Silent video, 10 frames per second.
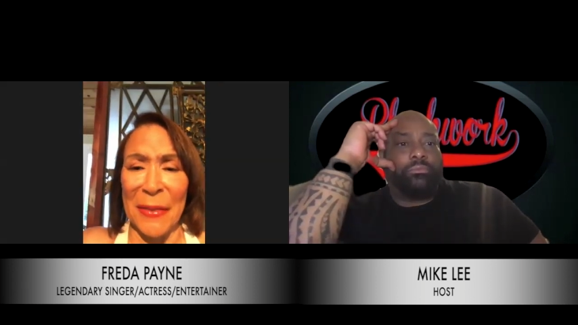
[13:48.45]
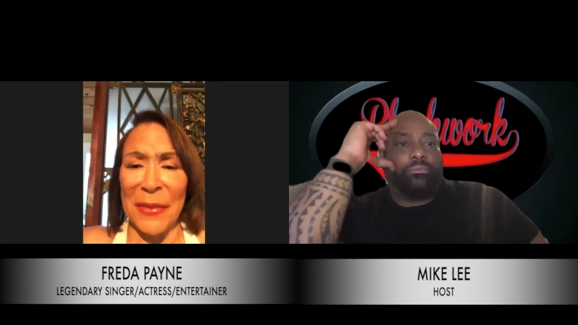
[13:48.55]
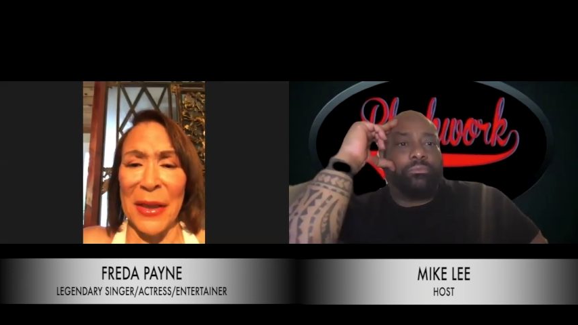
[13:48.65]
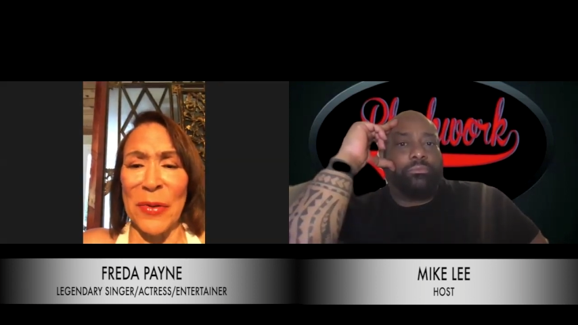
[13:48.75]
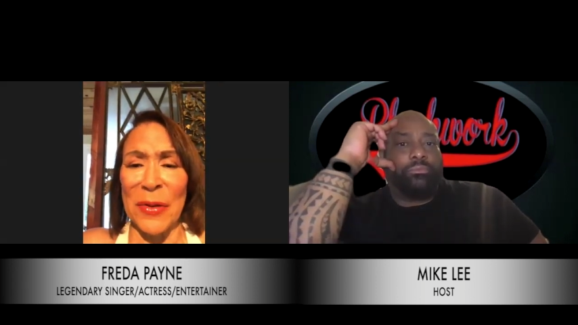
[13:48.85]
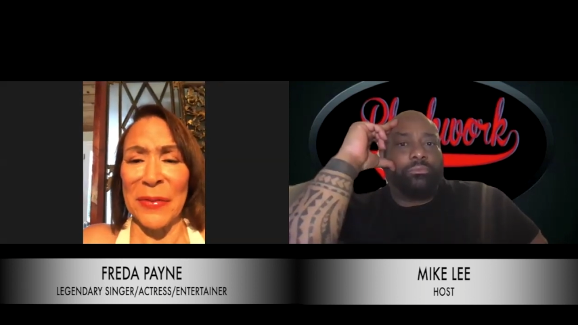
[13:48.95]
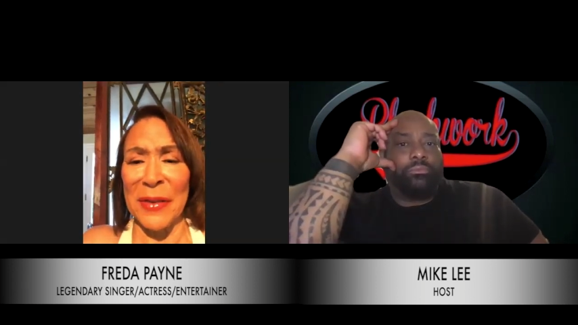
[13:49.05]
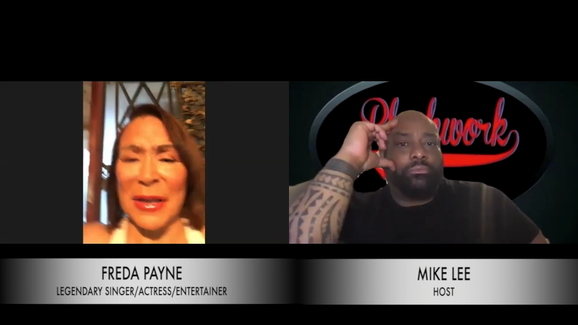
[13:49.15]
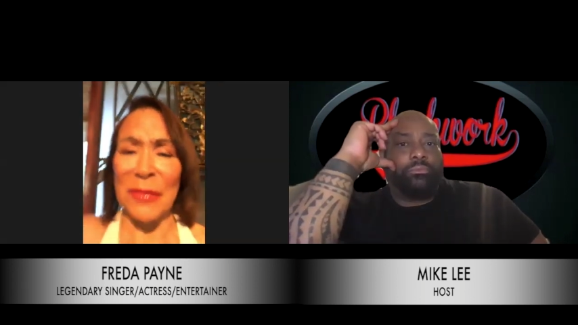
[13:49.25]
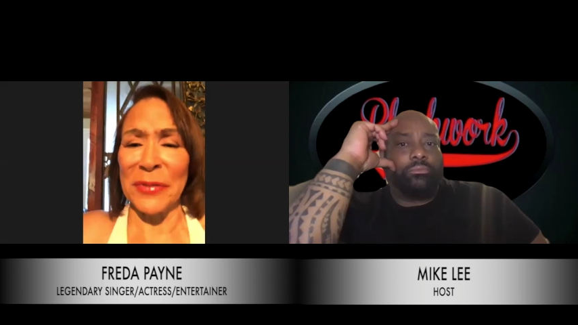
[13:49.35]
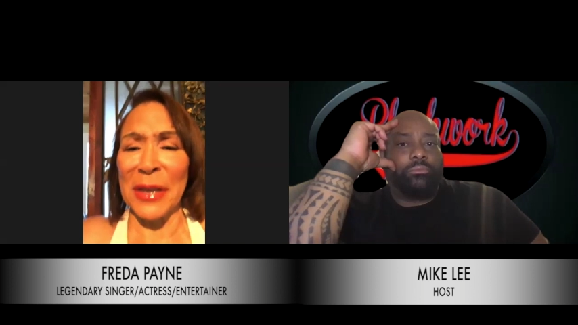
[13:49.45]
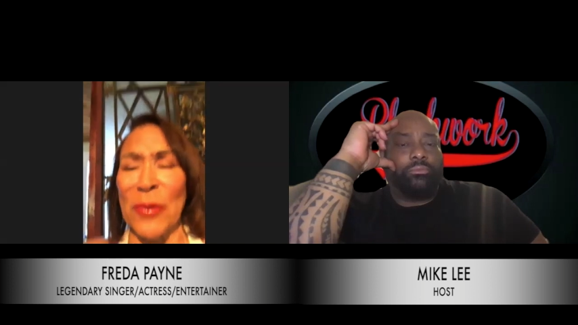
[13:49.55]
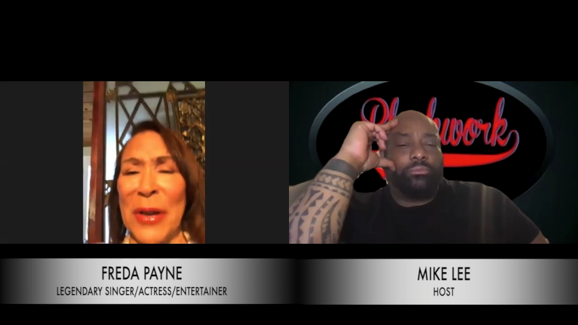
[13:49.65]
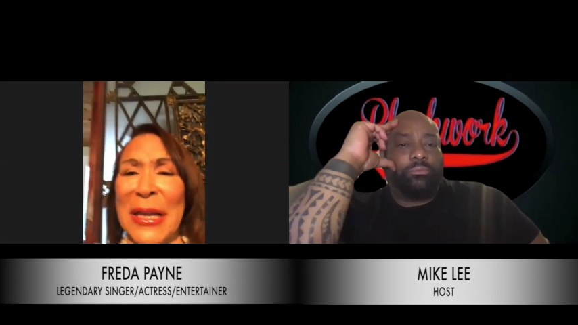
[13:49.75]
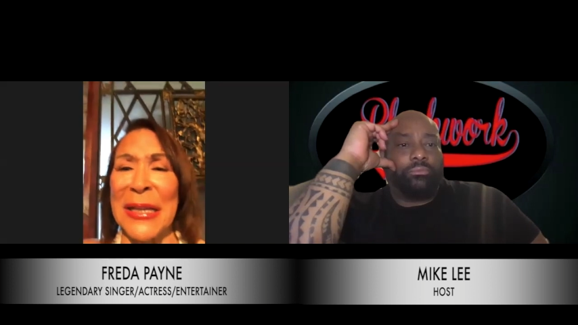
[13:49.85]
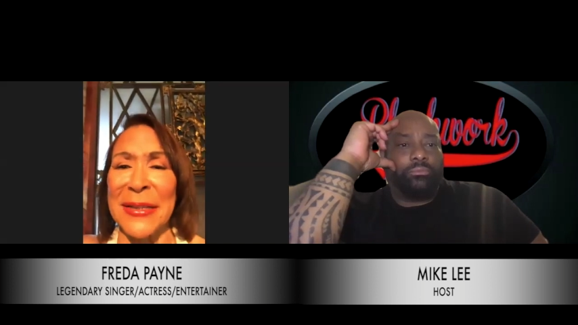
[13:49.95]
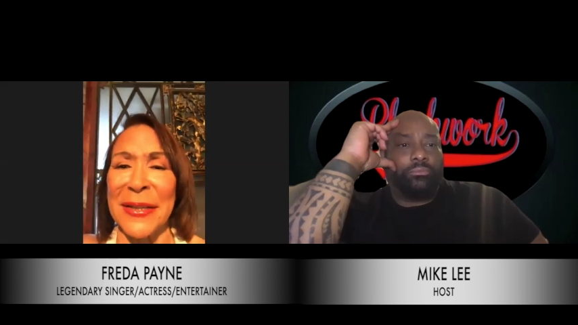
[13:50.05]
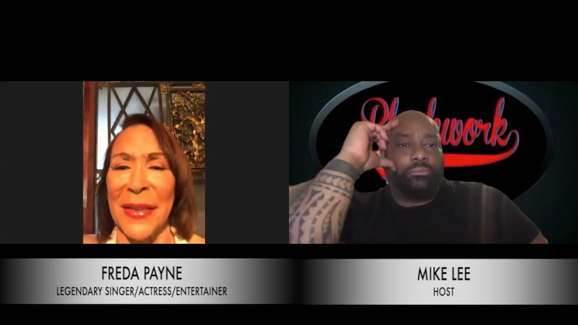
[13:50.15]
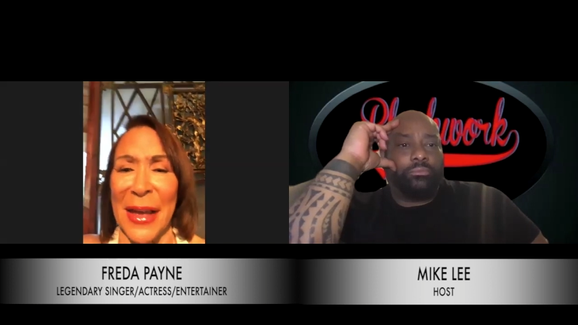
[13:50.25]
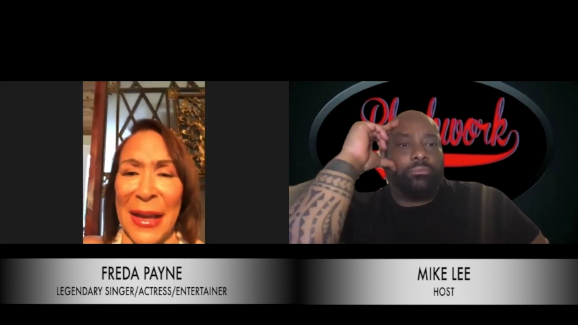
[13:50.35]
Speaker 1: they were they they were into
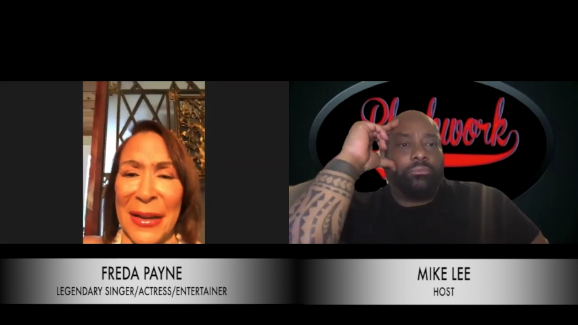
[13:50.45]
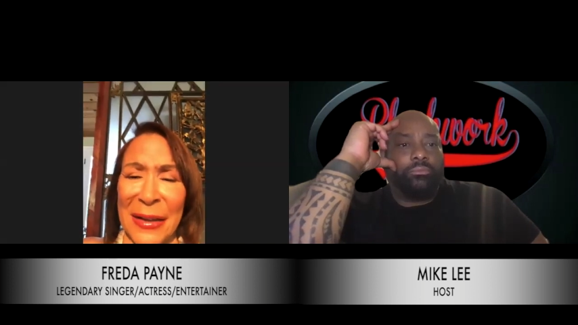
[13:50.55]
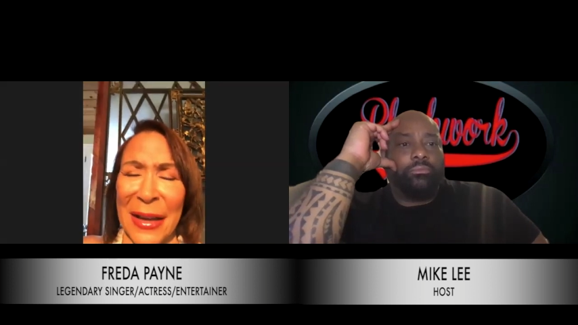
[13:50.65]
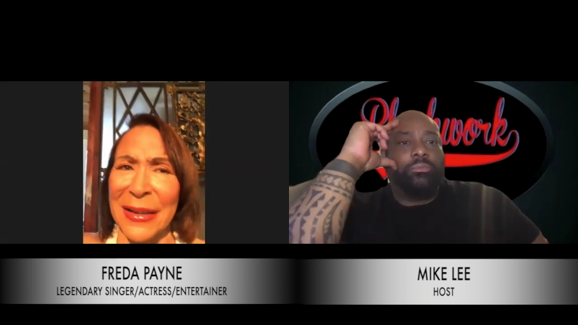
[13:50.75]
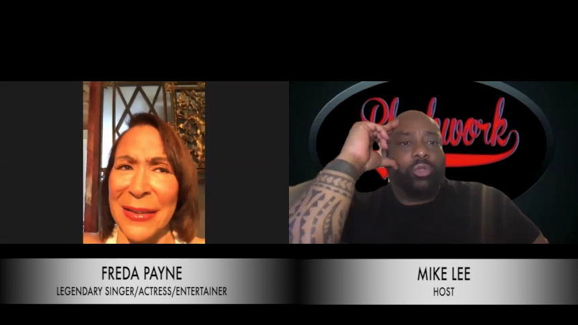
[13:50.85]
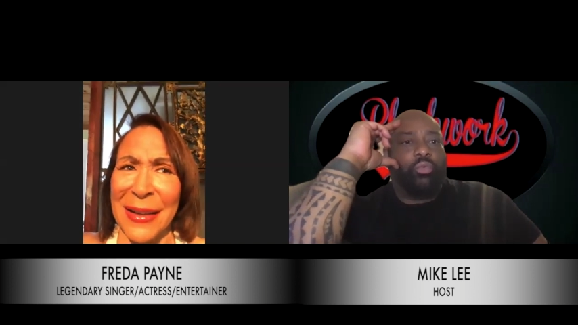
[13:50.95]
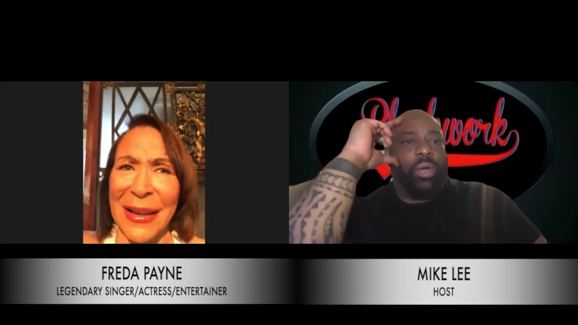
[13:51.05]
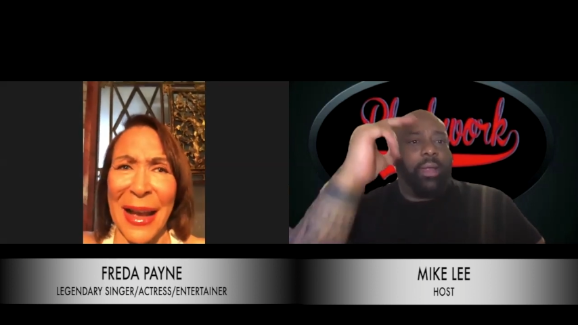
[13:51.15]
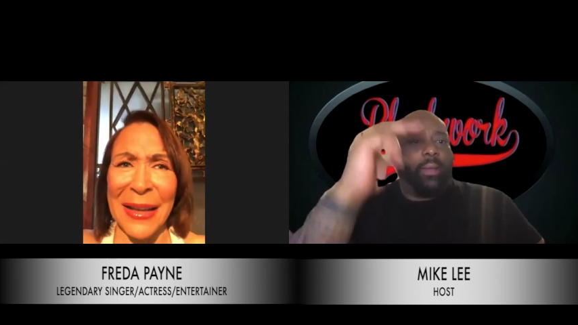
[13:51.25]
that, and I could, right.